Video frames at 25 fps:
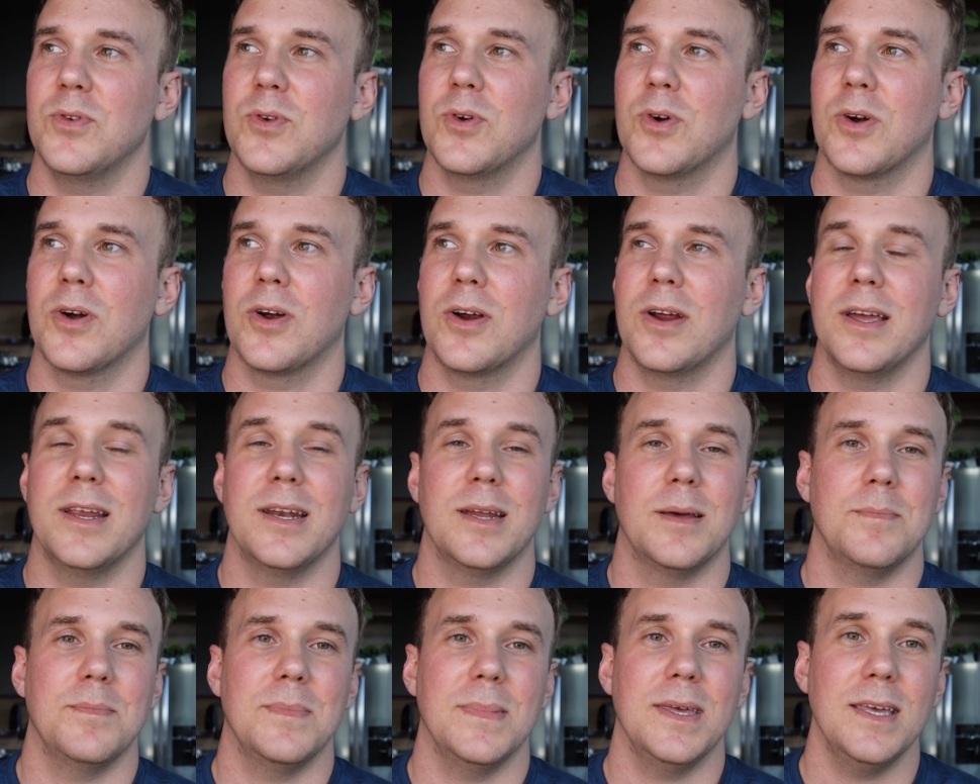you're in
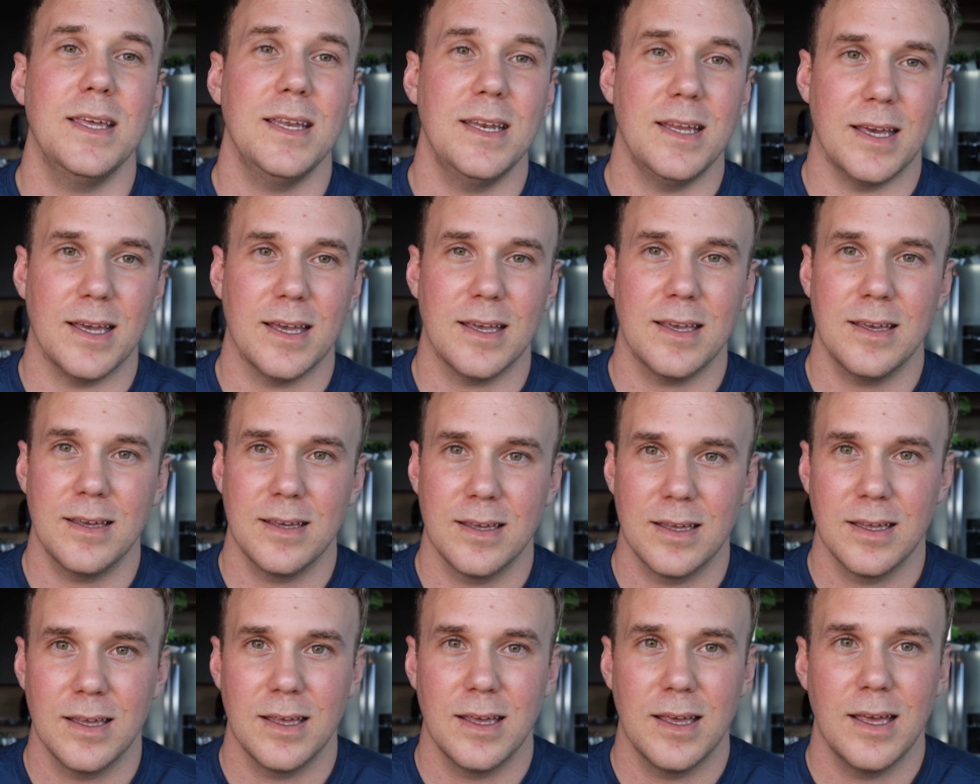a meeting,
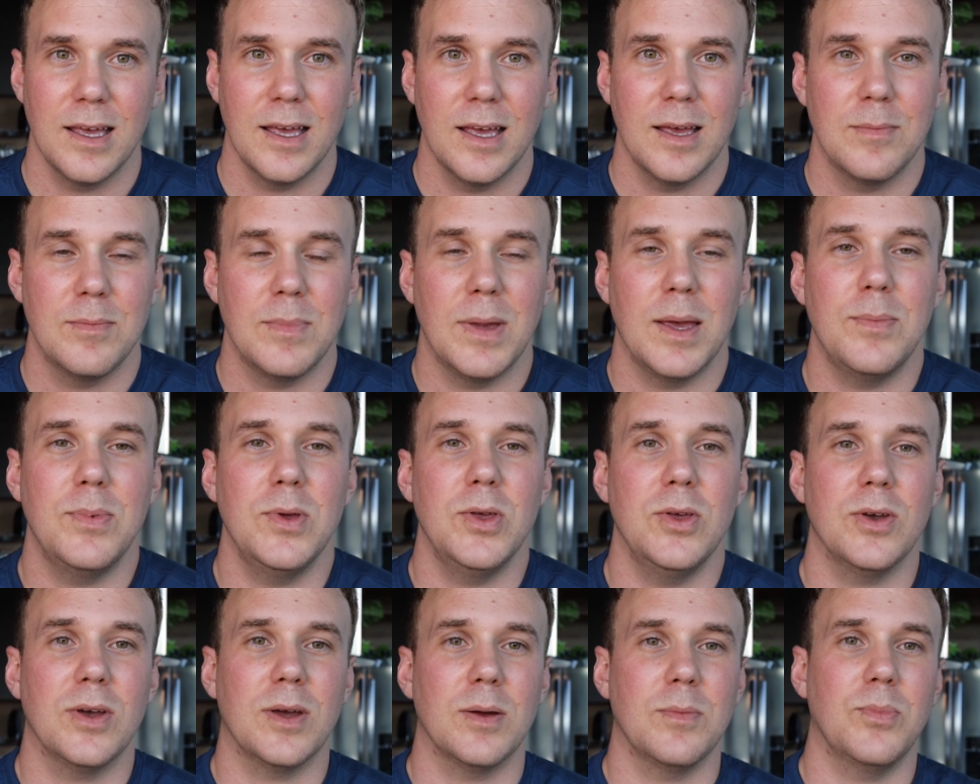maybe
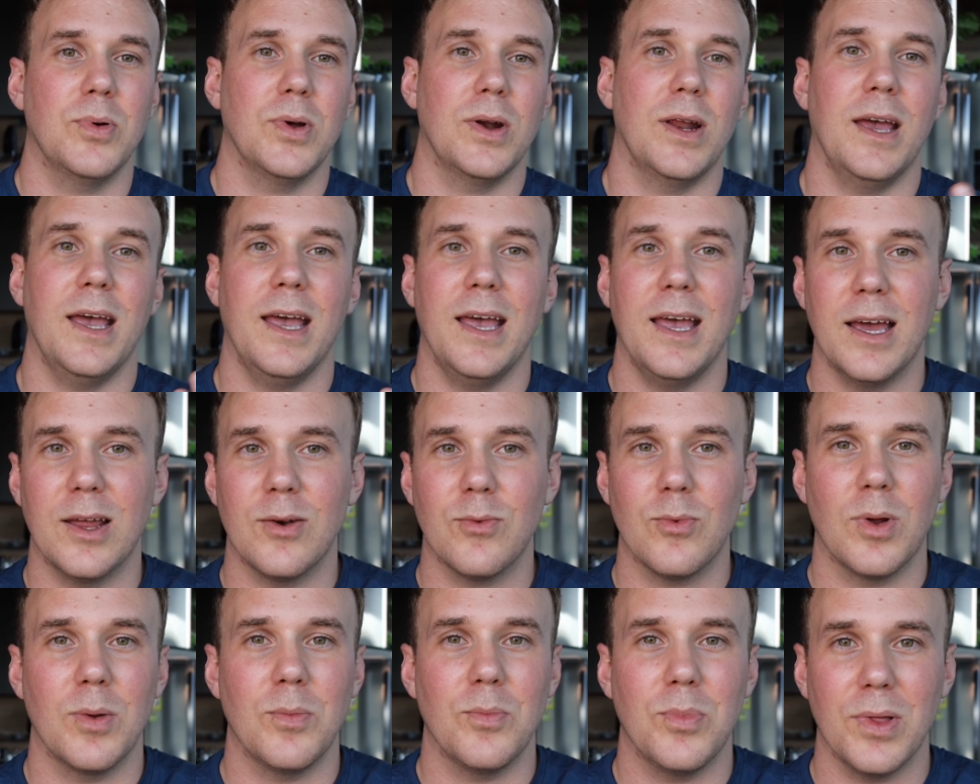you can put a
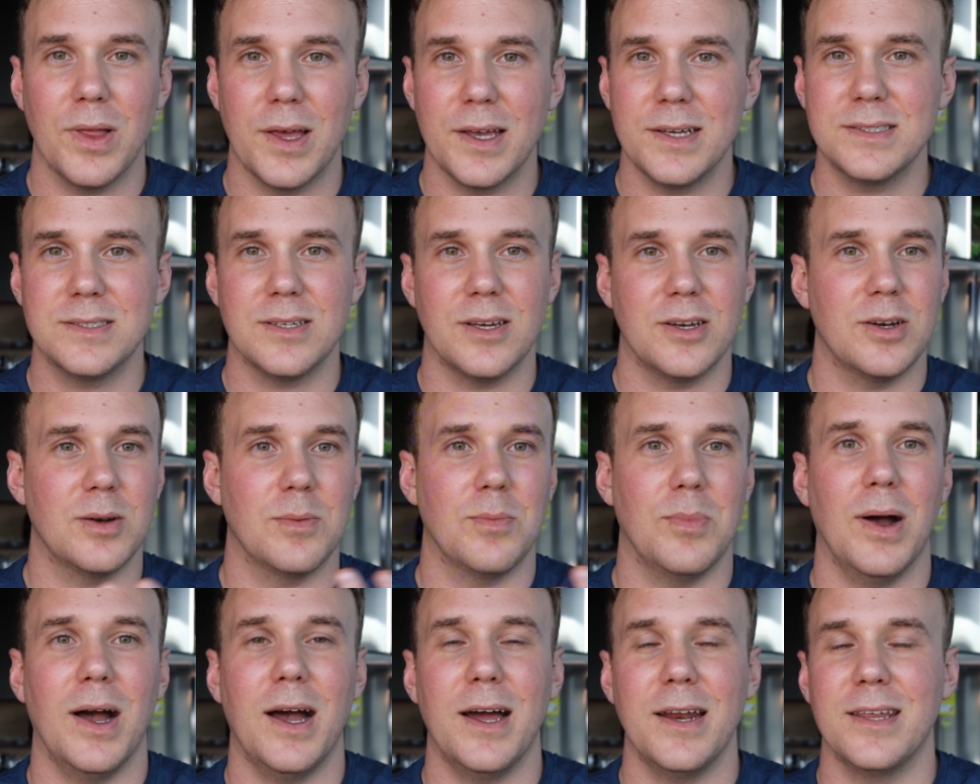hand one place on your
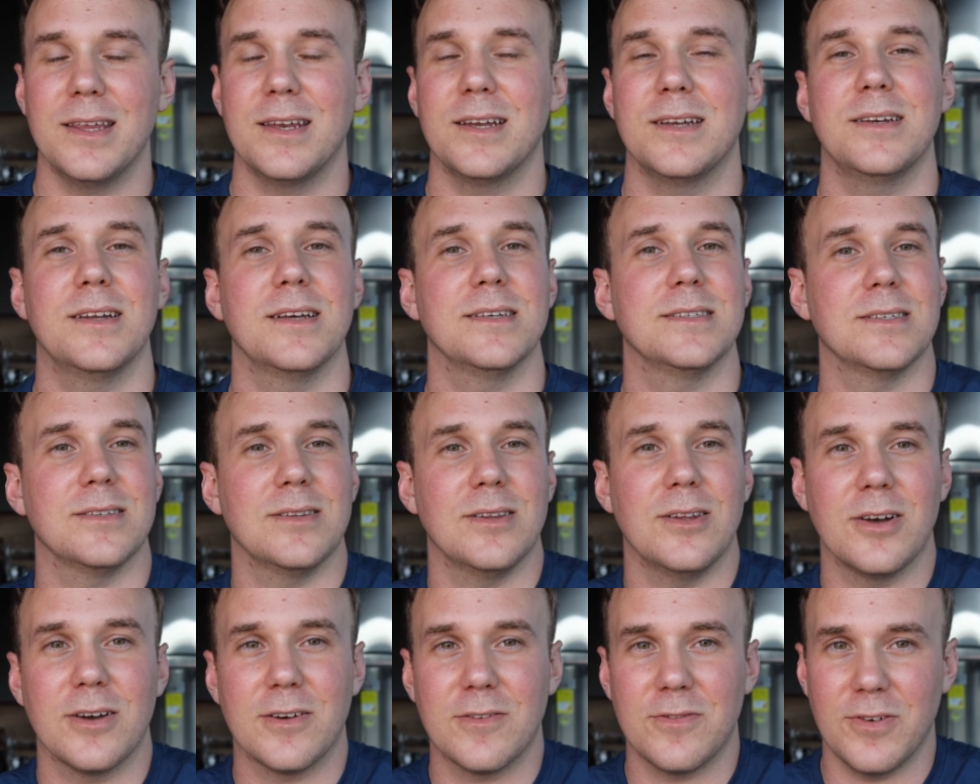body and it doesn't
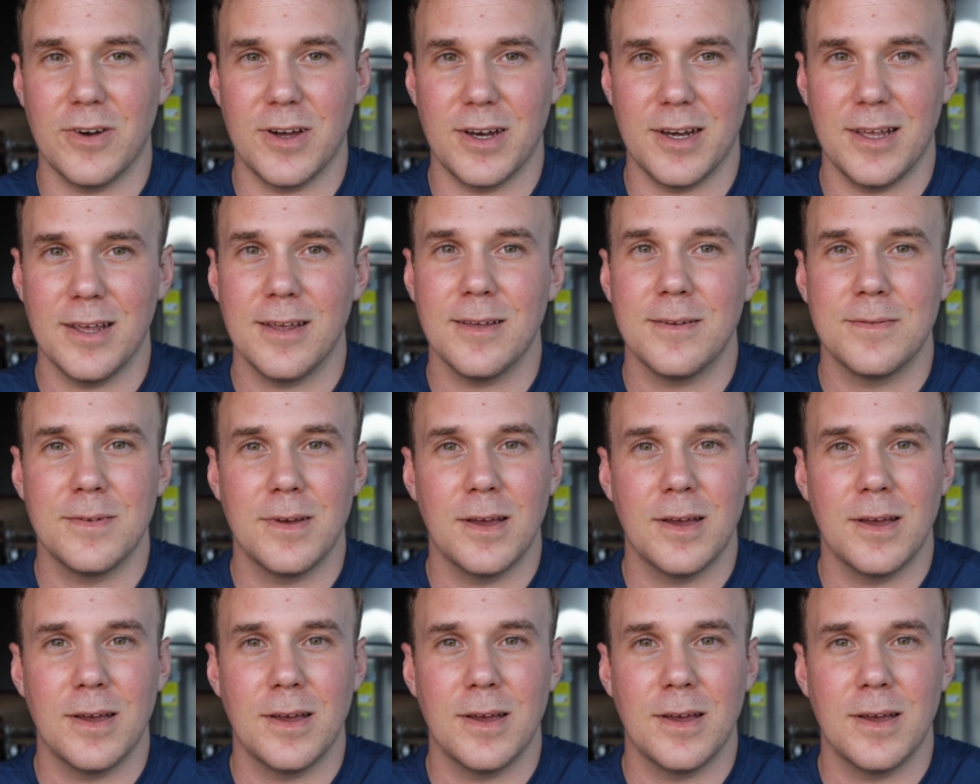look funny.